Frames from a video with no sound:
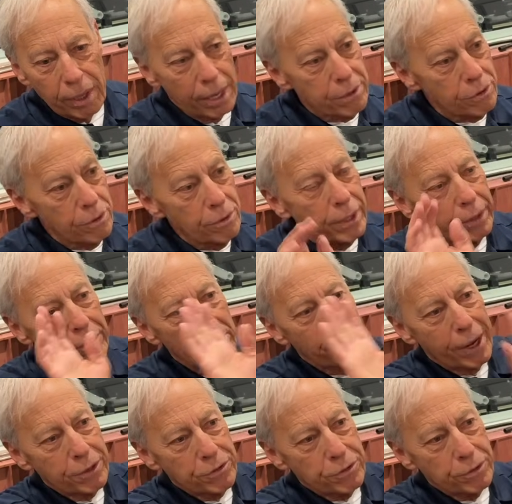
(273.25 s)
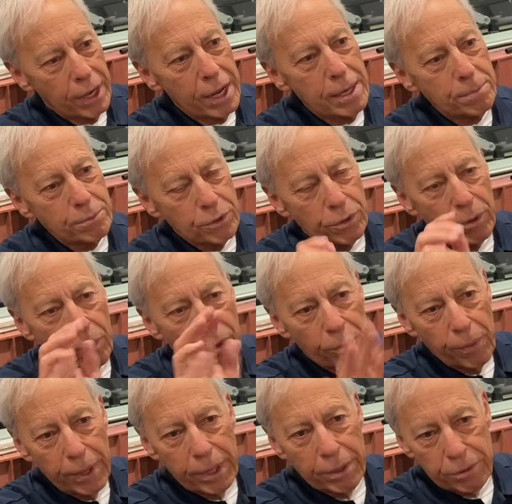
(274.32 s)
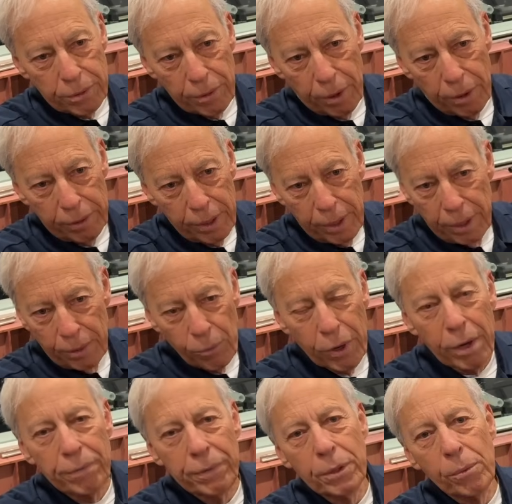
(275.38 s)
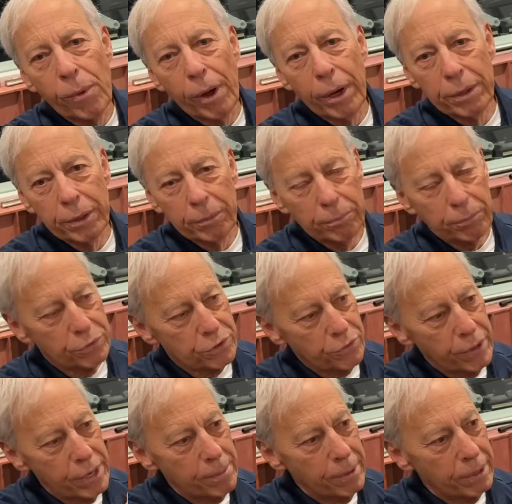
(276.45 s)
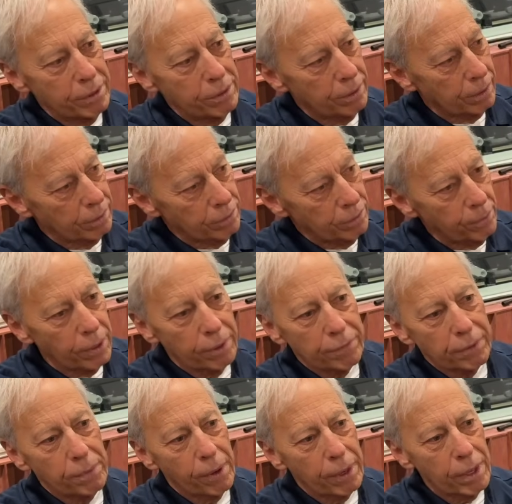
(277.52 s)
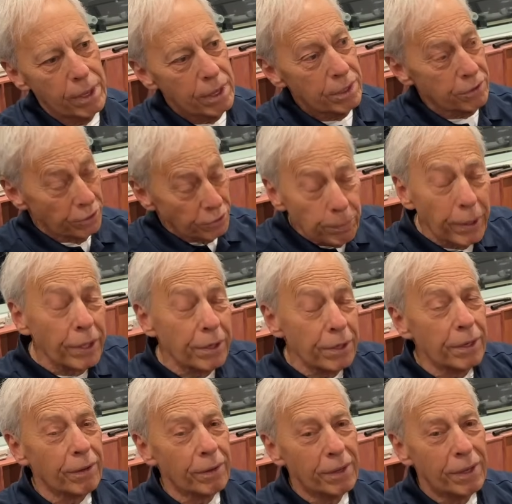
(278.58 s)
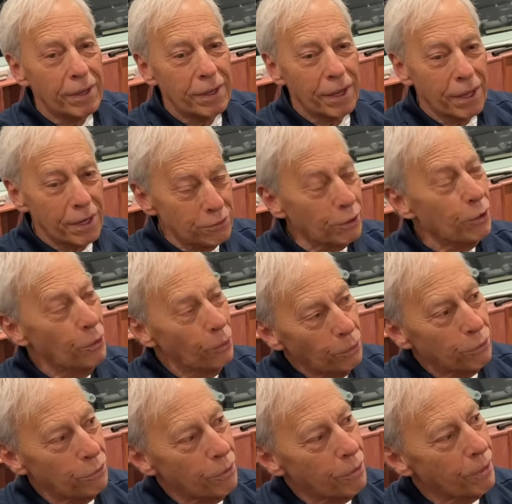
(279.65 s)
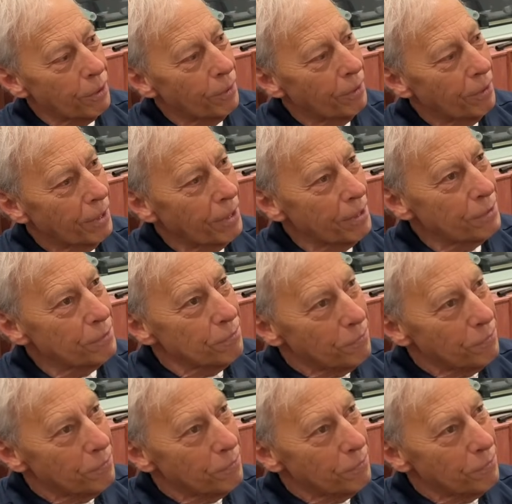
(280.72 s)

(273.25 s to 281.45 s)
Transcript: And you get the master tapes, you go away and do all, whatever you want. You can stream it, you can do whatever you want. So it's a pretty good deal. And it's a cool studio, and it's